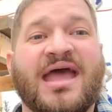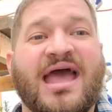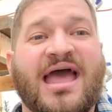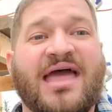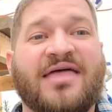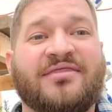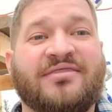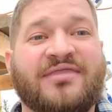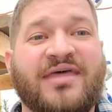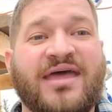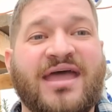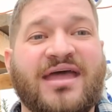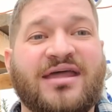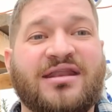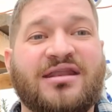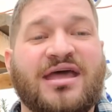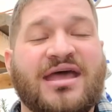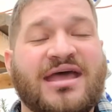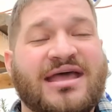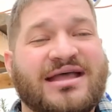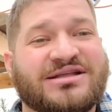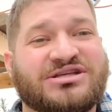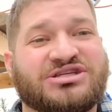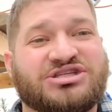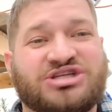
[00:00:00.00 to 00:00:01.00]
And then,
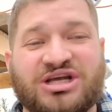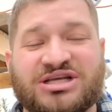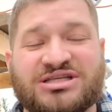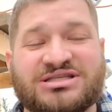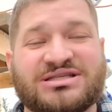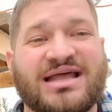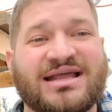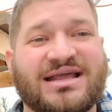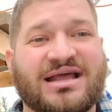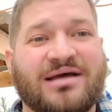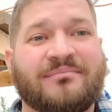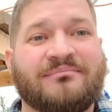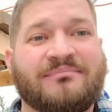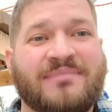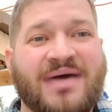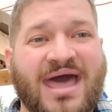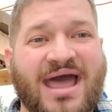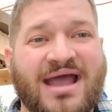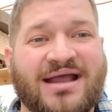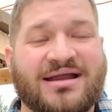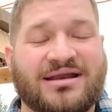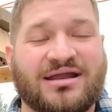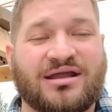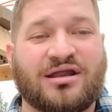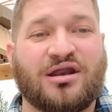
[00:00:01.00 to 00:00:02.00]
just like a
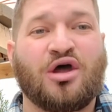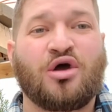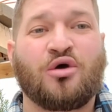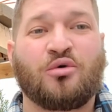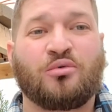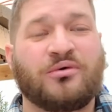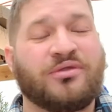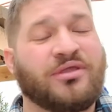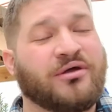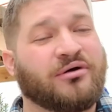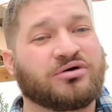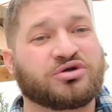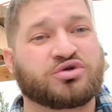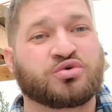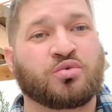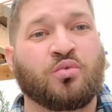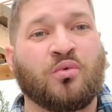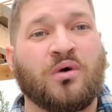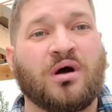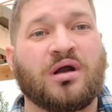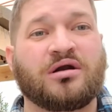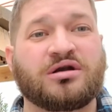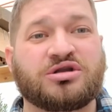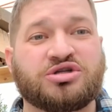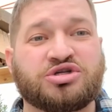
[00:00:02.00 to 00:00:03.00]
magnet, when there was
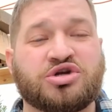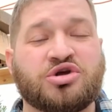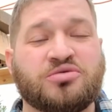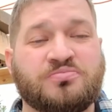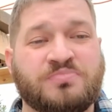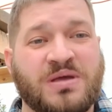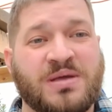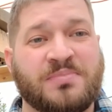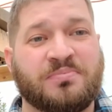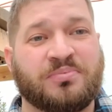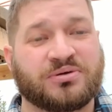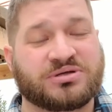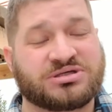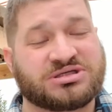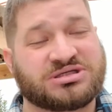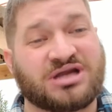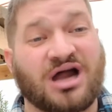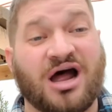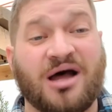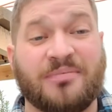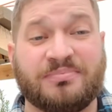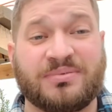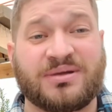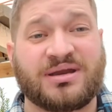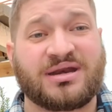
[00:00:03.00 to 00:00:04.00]
one or two people
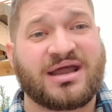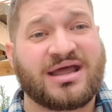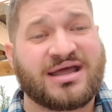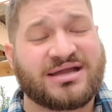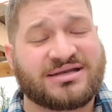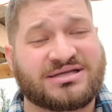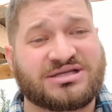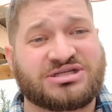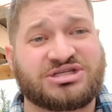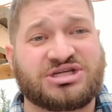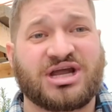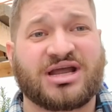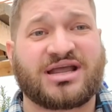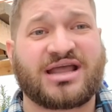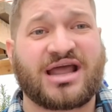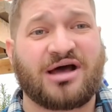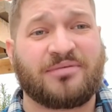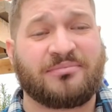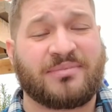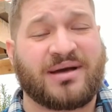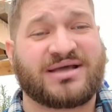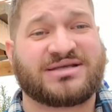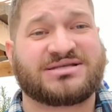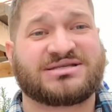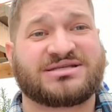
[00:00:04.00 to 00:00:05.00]
stopping to check
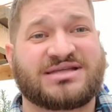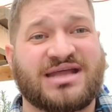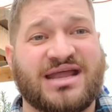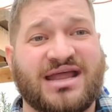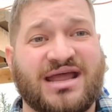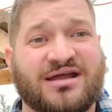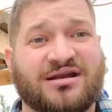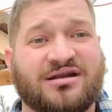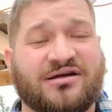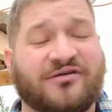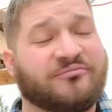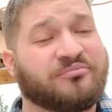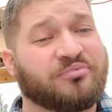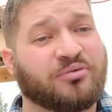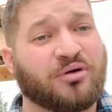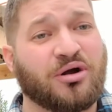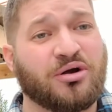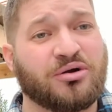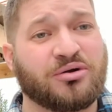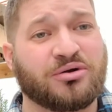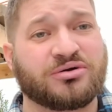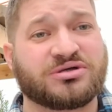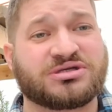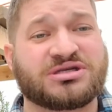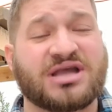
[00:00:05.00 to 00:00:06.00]
out my stand of
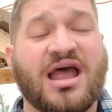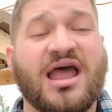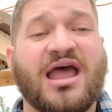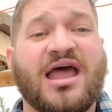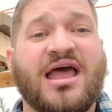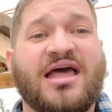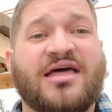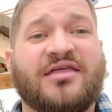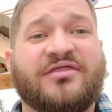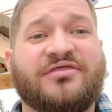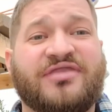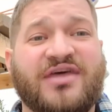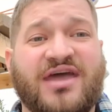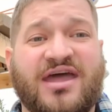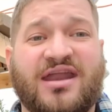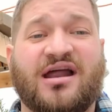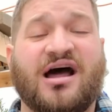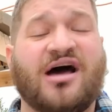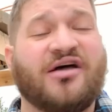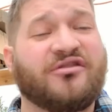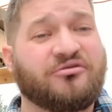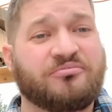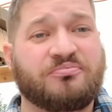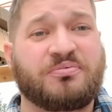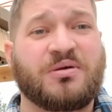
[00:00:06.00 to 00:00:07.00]
produce, then
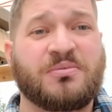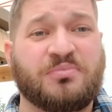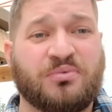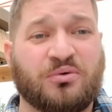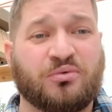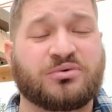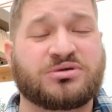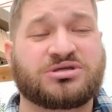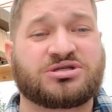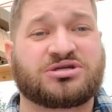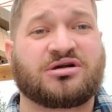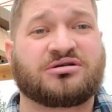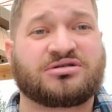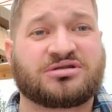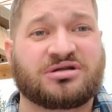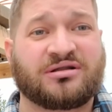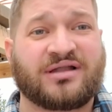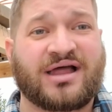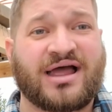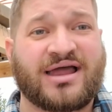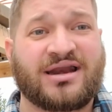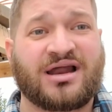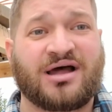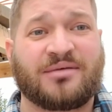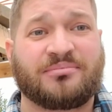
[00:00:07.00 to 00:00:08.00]
other people would start to
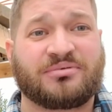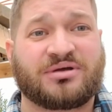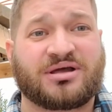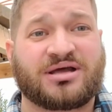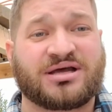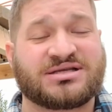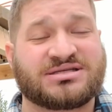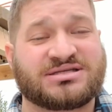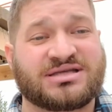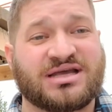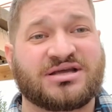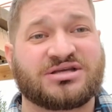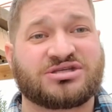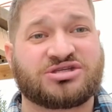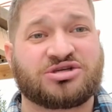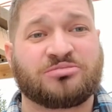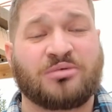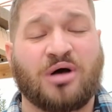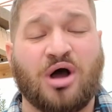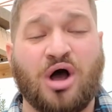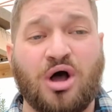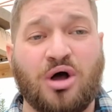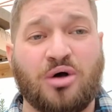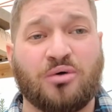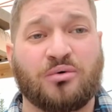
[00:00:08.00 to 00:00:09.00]
line up because they
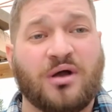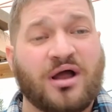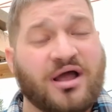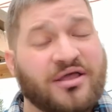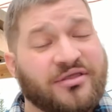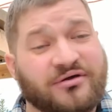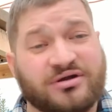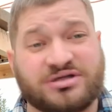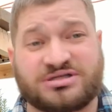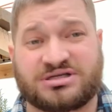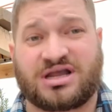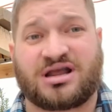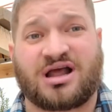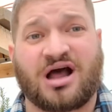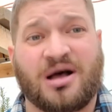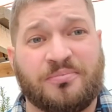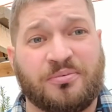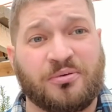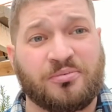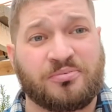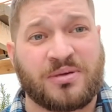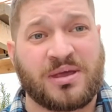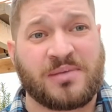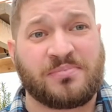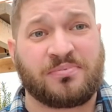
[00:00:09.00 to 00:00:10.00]
assume, oh, there's a
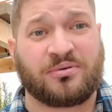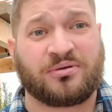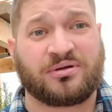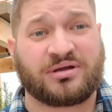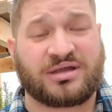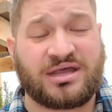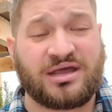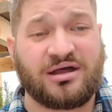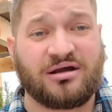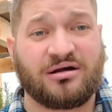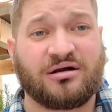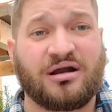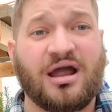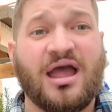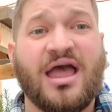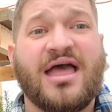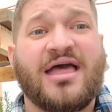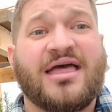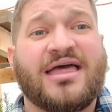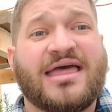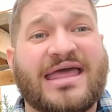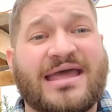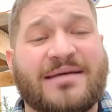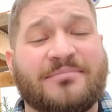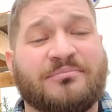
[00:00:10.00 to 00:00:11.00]
couple people here.
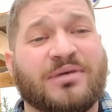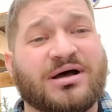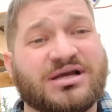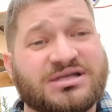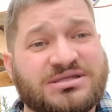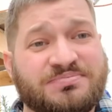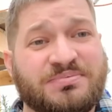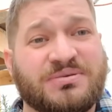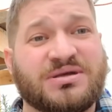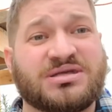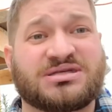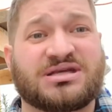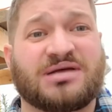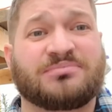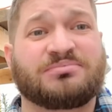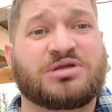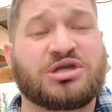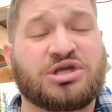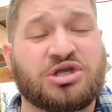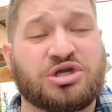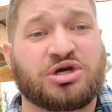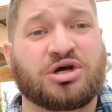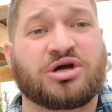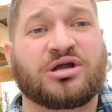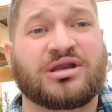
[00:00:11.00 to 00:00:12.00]
It must be
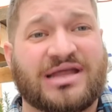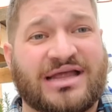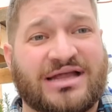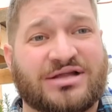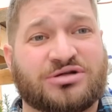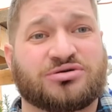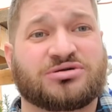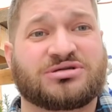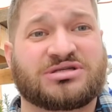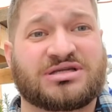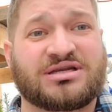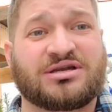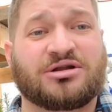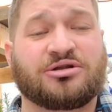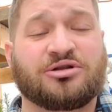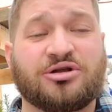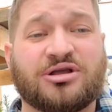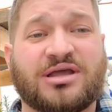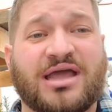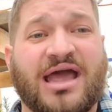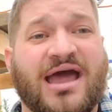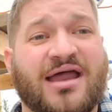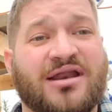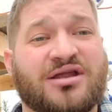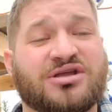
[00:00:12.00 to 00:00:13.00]
something good, interesting to
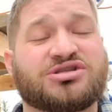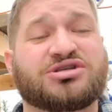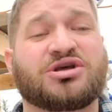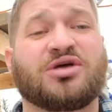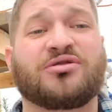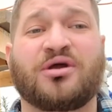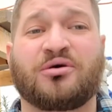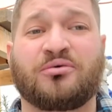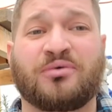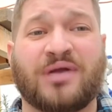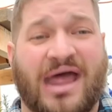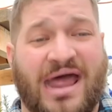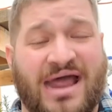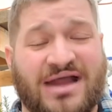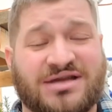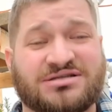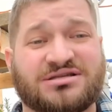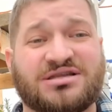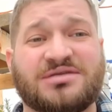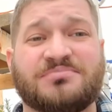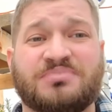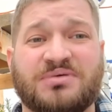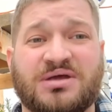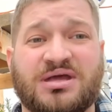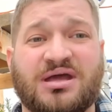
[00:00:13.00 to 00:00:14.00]
look at. So there would
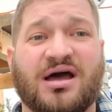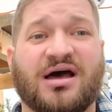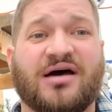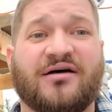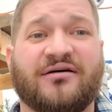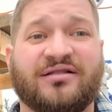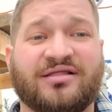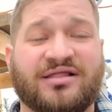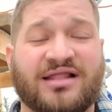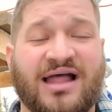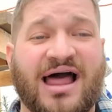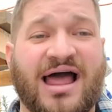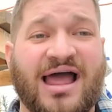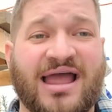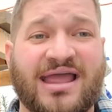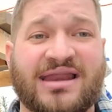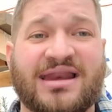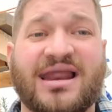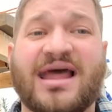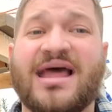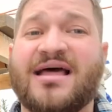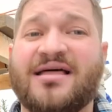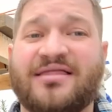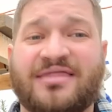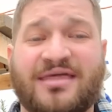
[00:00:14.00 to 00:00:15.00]
actually be a
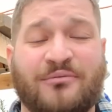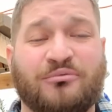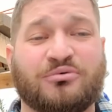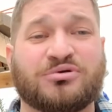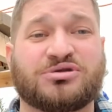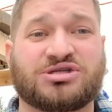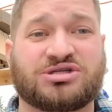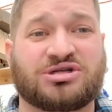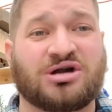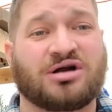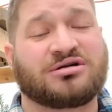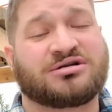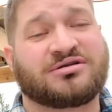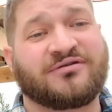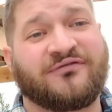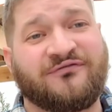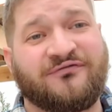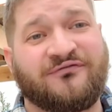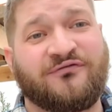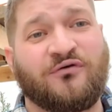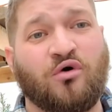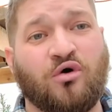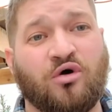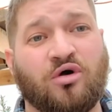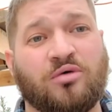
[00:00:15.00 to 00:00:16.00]
line that would start to
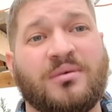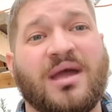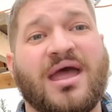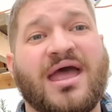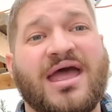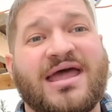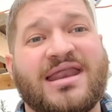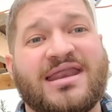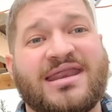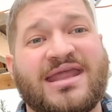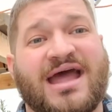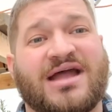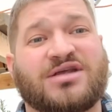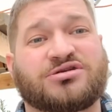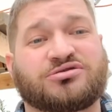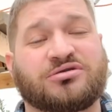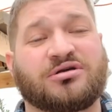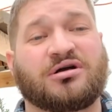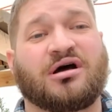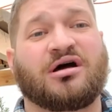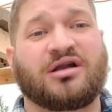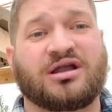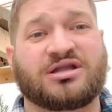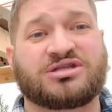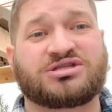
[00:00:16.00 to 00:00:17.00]
form
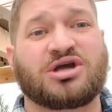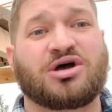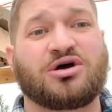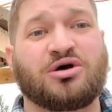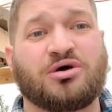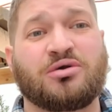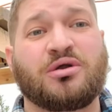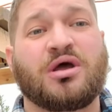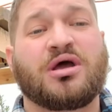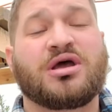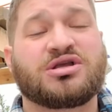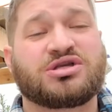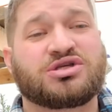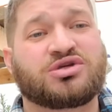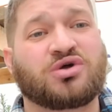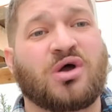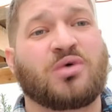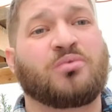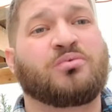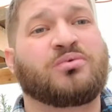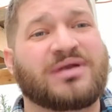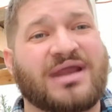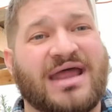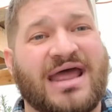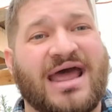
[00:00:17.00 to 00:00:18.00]
naturally on its own, so I
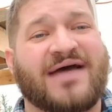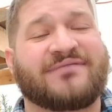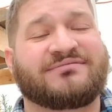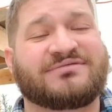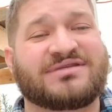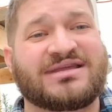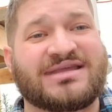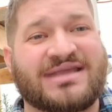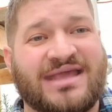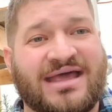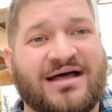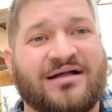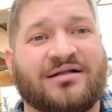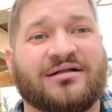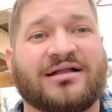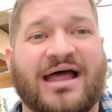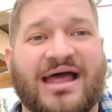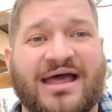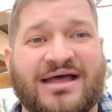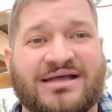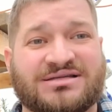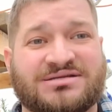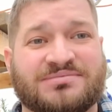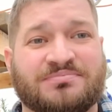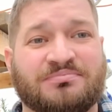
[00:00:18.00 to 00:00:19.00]
wouldn't have to yell
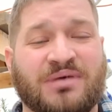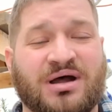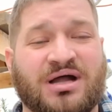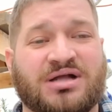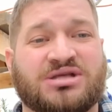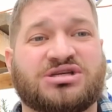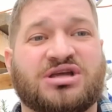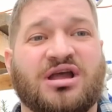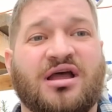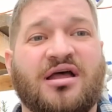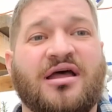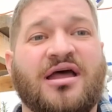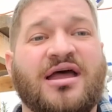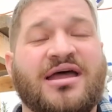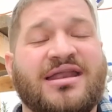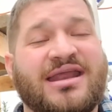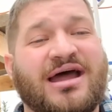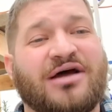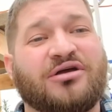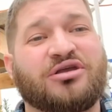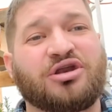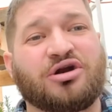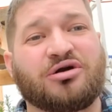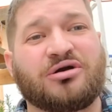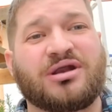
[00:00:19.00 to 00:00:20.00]
as much.
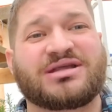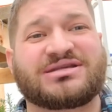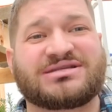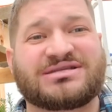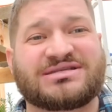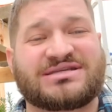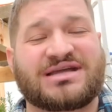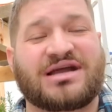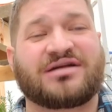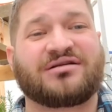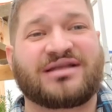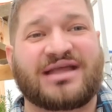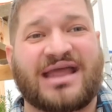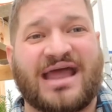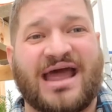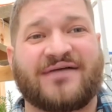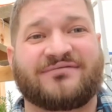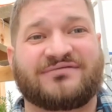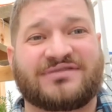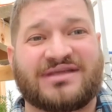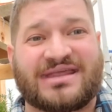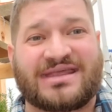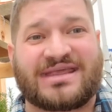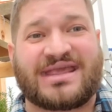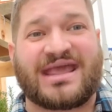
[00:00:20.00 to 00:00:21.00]
Now, you don't necessarily have
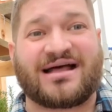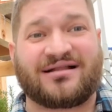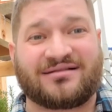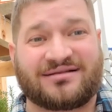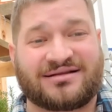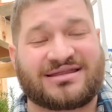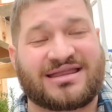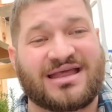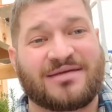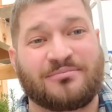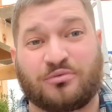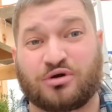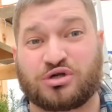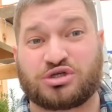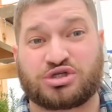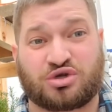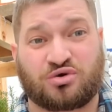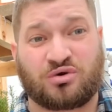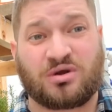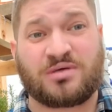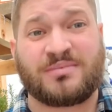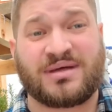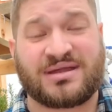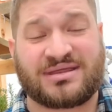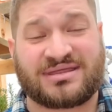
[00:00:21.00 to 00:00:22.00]
to yell at them or
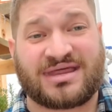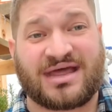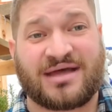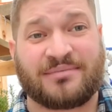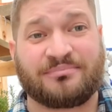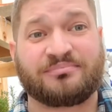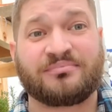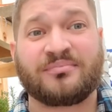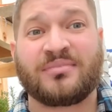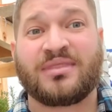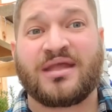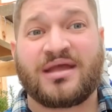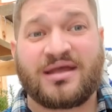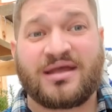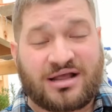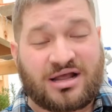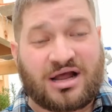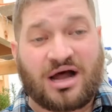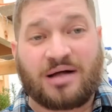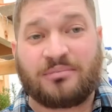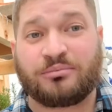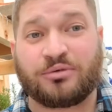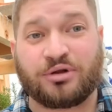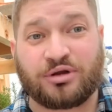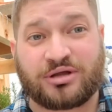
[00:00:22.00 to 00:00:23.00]
scream at them,
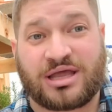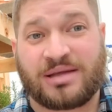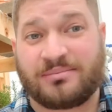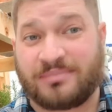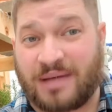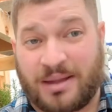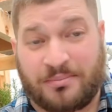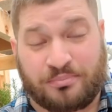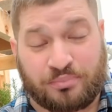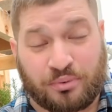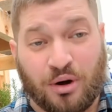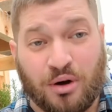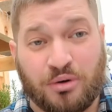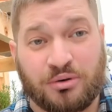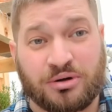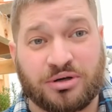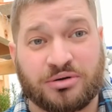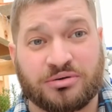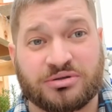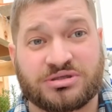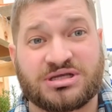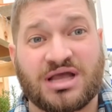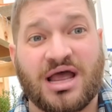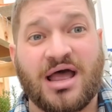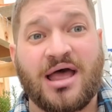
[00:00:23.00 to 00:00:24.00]
come look at my
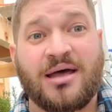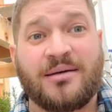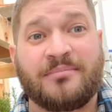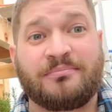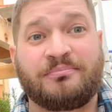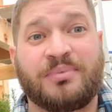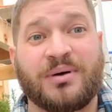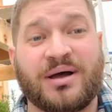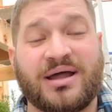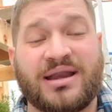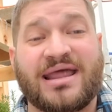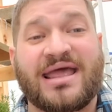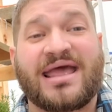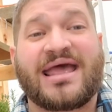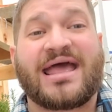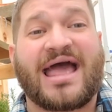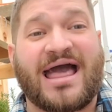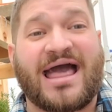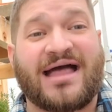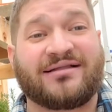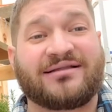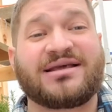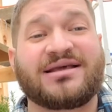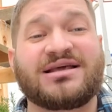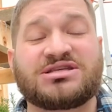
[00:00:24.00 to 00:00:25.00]
produce, but
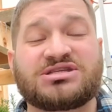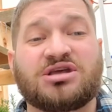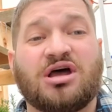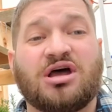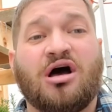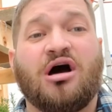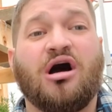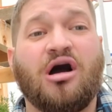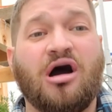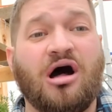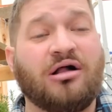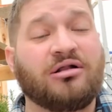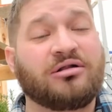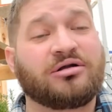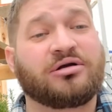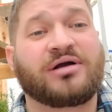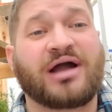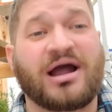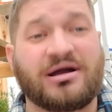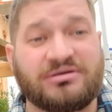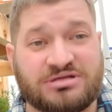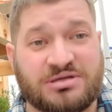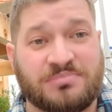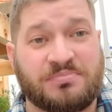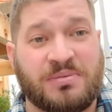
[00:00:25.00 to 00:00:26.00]
at least holler
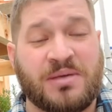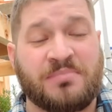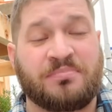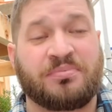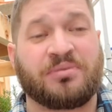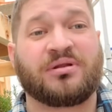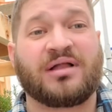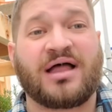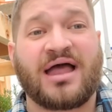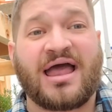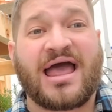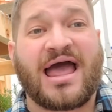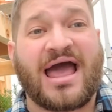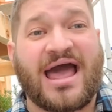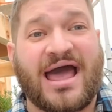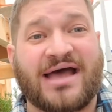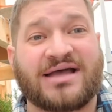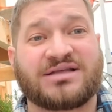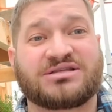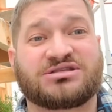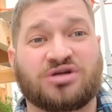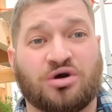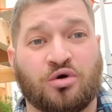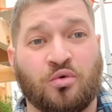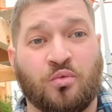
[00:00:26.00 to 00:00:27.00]
out to people
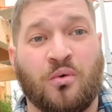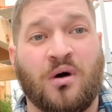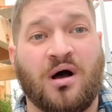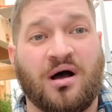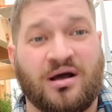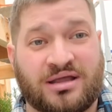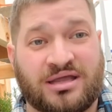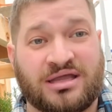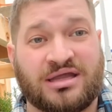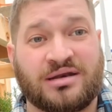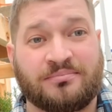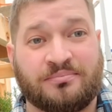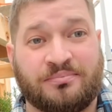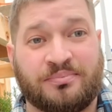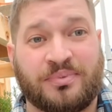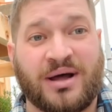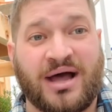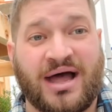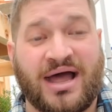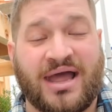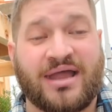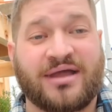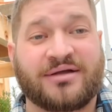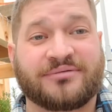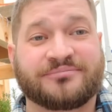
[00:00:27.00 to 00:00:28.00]
as they're walking
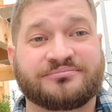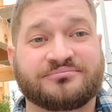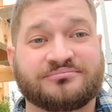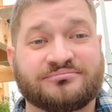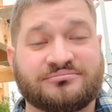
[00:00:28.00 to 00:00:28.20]
by.